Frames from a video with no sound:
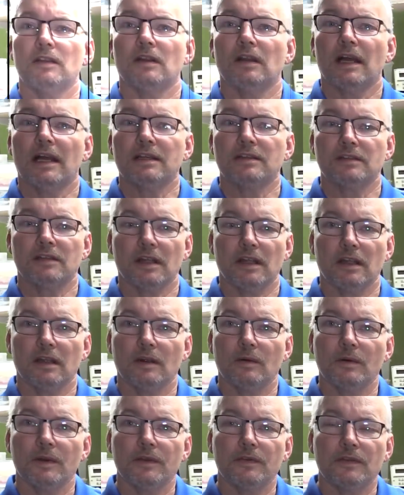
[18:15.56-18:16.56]
the last
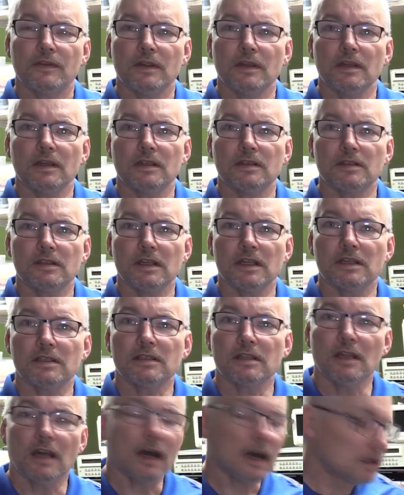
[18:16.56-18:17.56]
thing with the
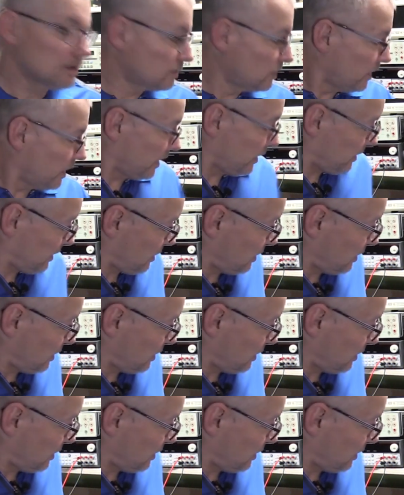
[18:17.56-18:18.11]
CNC hardware